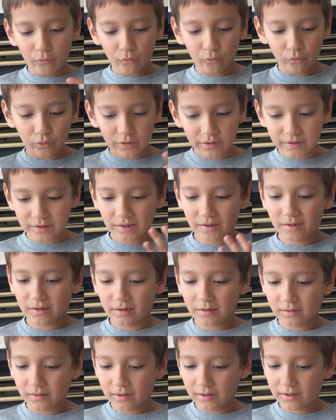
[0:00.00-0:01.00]
what's it
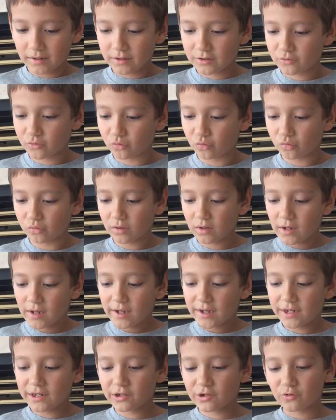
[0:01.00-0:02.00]
called?
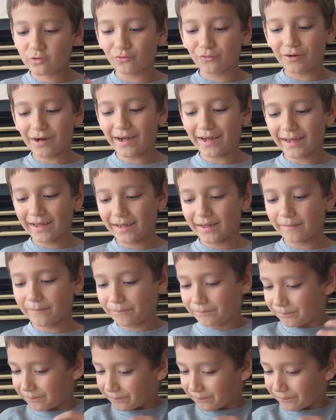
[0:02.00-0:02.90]
He's white.